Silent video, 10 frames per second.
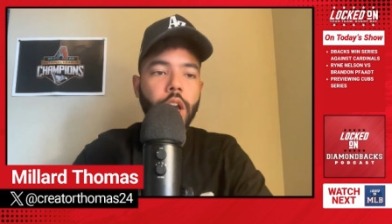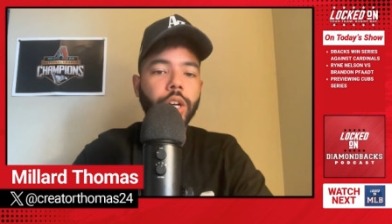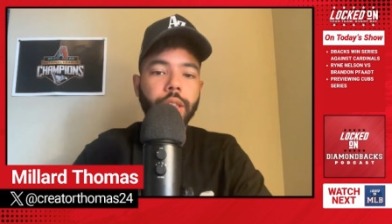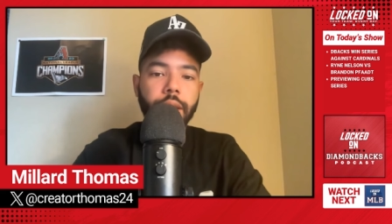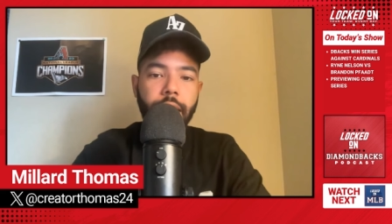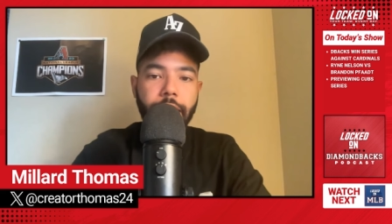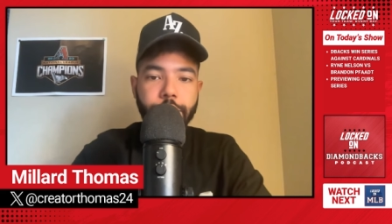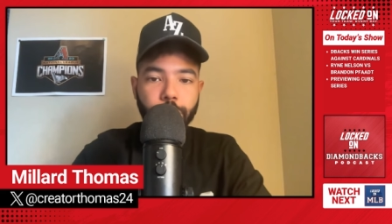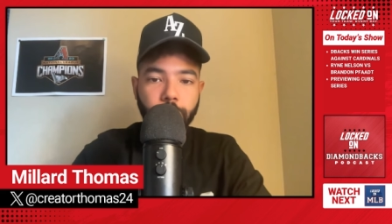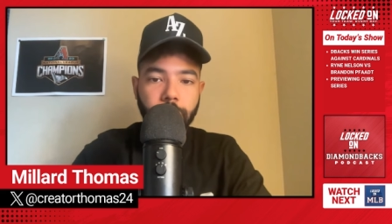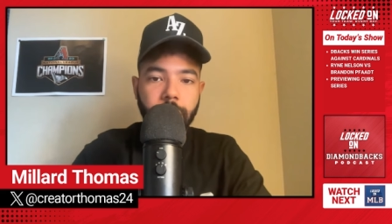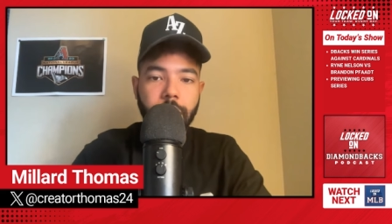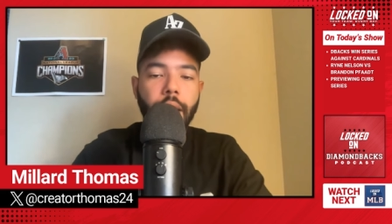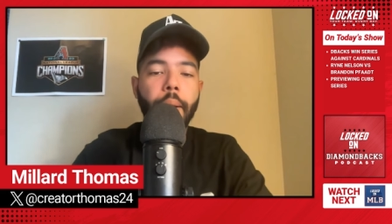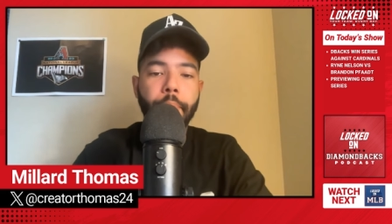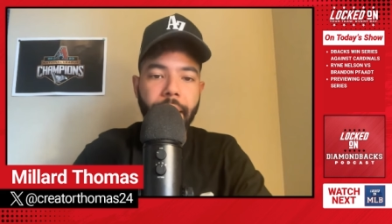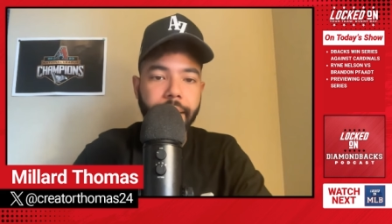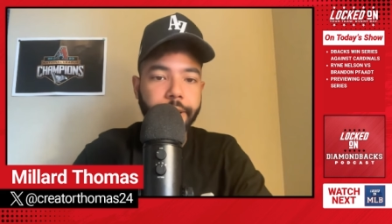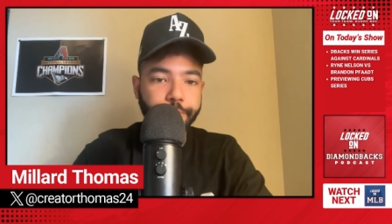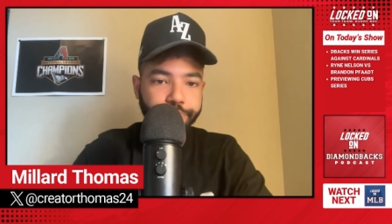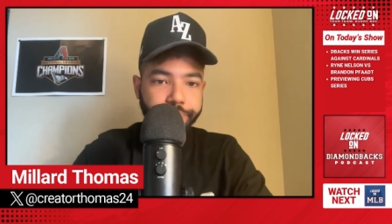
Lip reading: to the National League pennant.